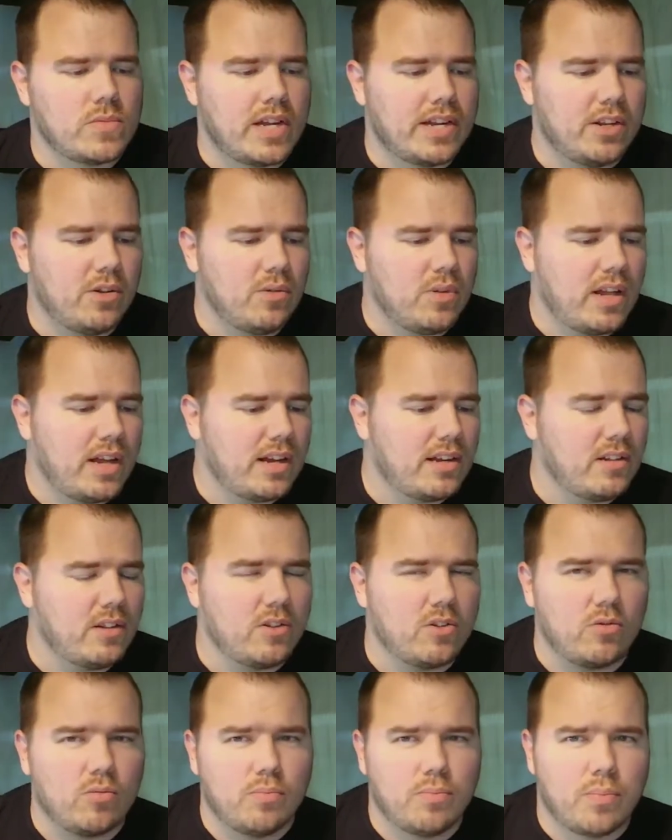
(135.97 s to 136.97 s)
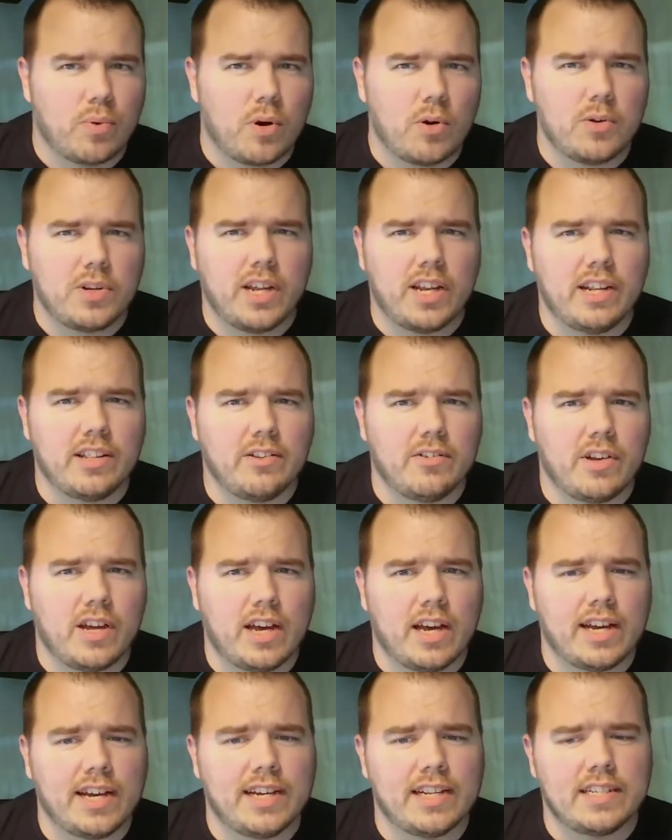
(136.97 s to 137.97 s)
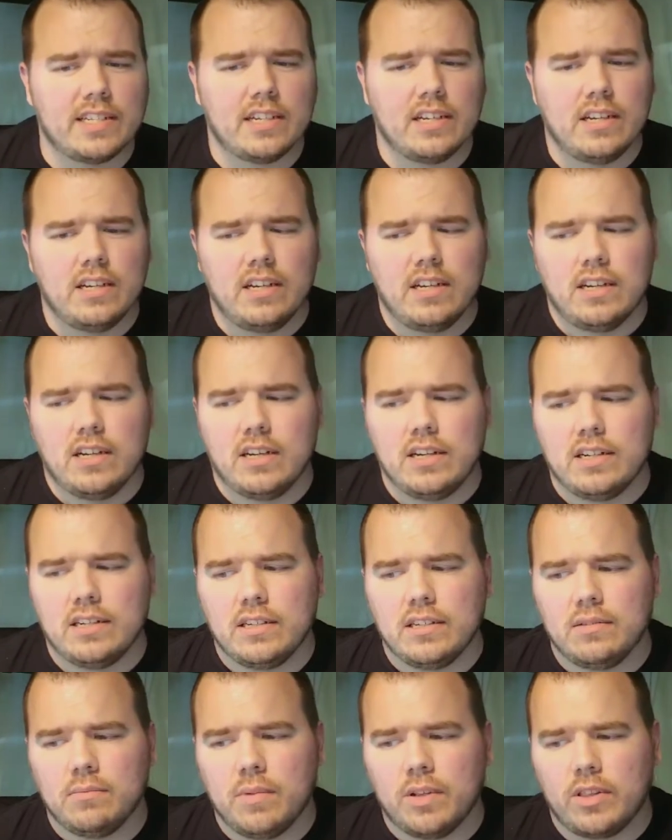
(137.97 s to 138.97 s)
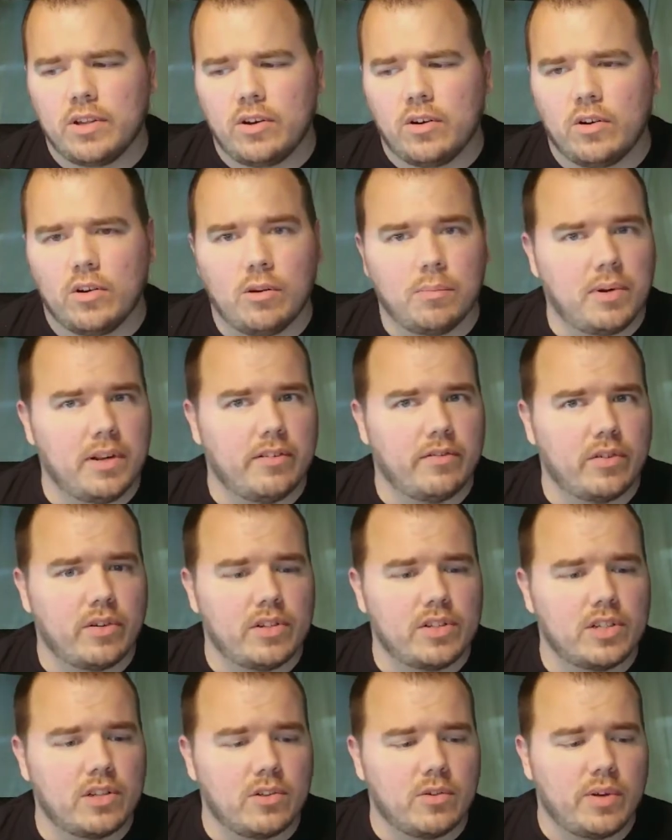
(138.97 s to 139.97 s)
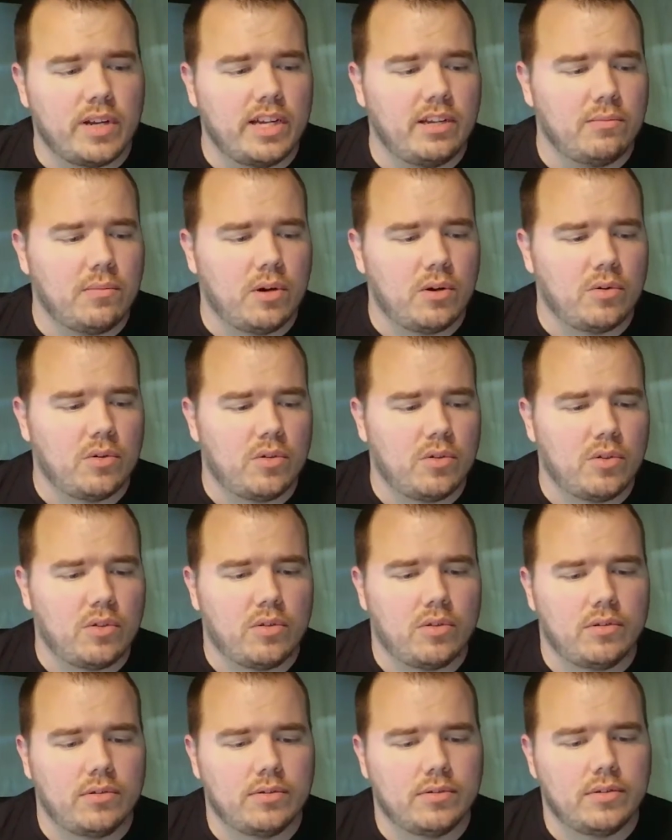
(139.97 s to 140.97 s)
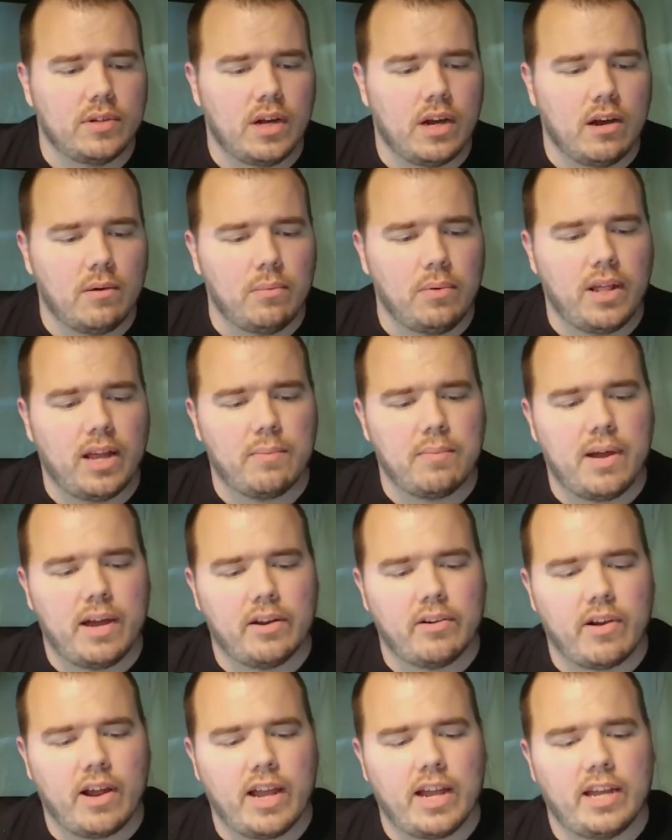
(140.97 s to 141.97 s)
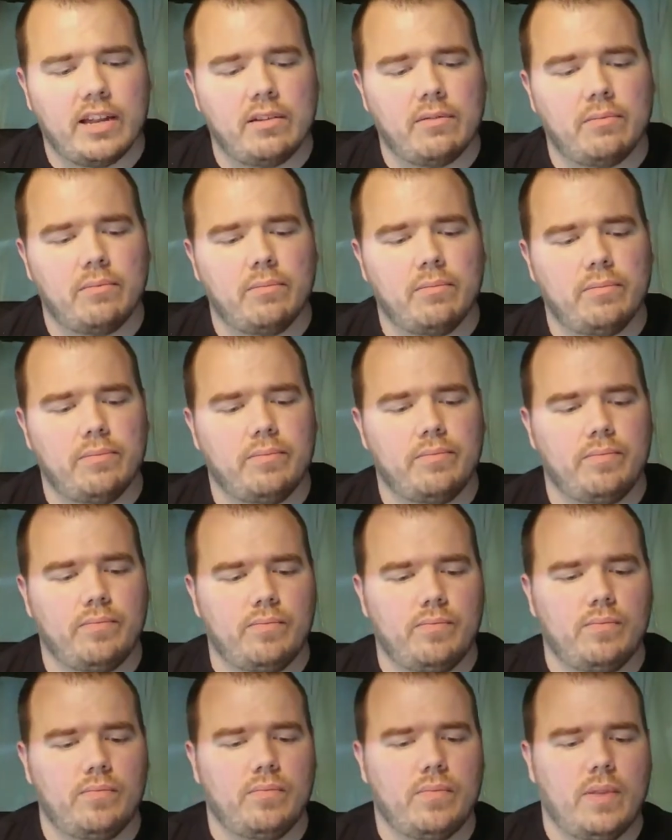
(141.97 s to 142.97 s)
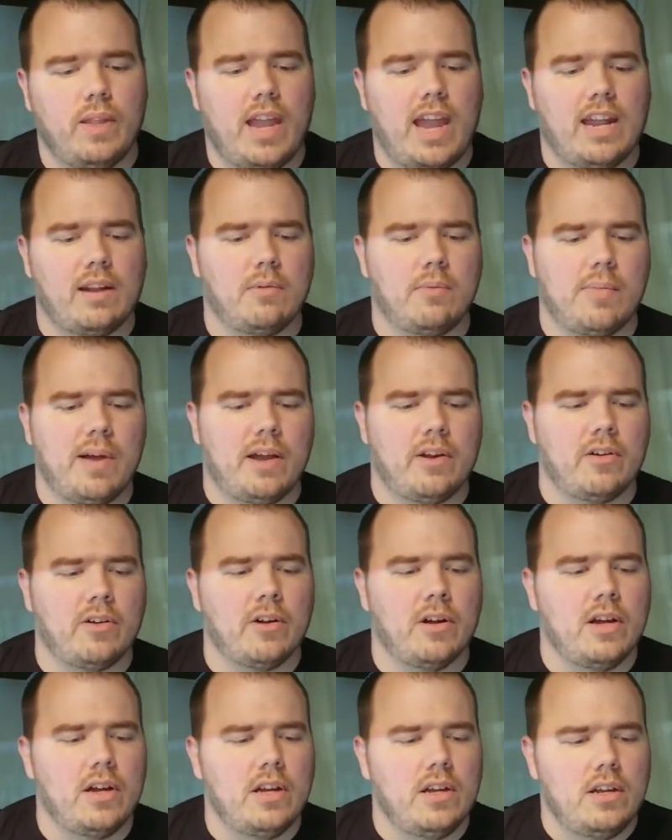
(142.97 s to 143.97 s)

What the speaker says: They do like a little protein in their diet, but they're omnivorous, so they'll eat both plant matter and animal matter.